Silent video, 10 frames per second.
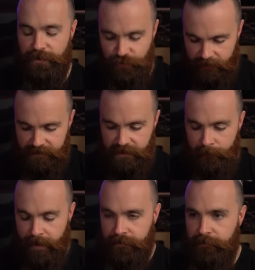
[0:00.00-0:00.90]
Let's try this
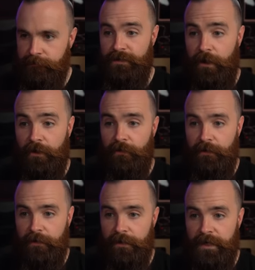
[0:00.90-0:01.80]
command. Docker
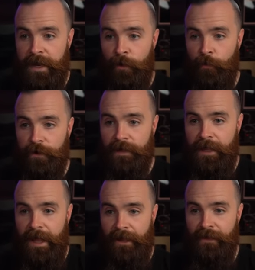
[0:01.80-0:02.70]
network
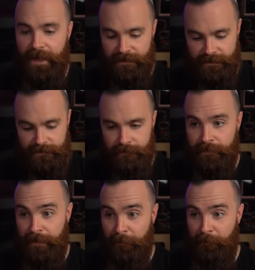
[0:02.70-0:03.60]
ls.
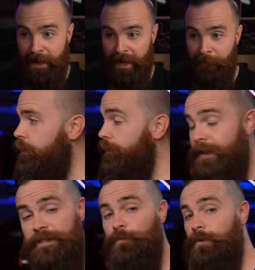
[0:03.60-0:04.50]
Bam.
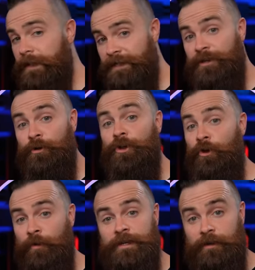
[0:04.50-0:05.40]
This will list our
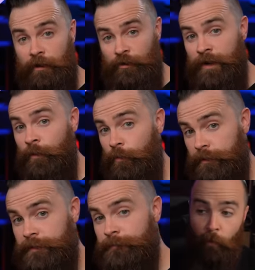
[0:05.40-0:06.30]
current Docker
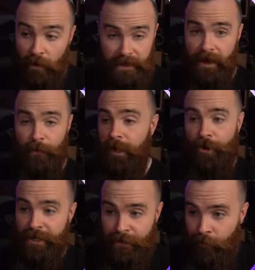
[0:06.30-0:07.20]
networks. One guy we
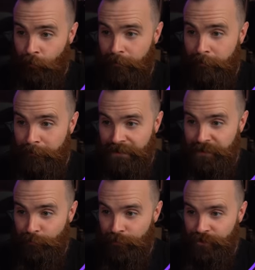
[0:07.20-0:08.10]
already know,
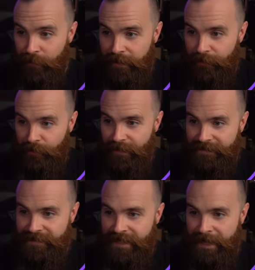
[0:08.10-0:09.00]
Mister Bridge right here,
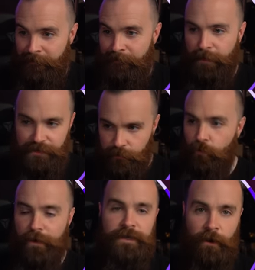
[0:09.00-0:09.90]
that's his name. But
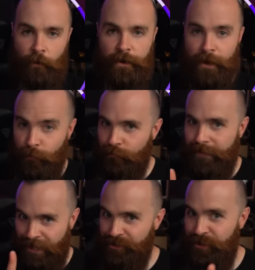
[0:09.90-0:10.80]
two we don't, and we'll
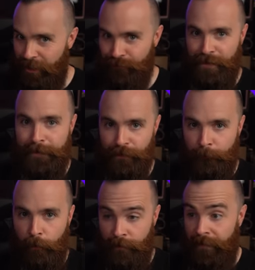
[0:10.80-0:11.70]
actually cover them here in
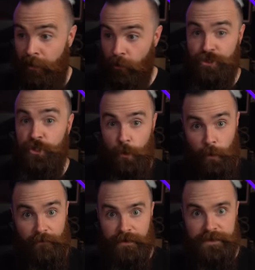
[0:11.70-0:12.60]
a moment. They are two
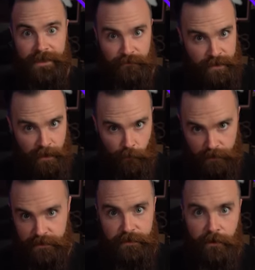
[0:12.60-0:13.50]
of the seven networks in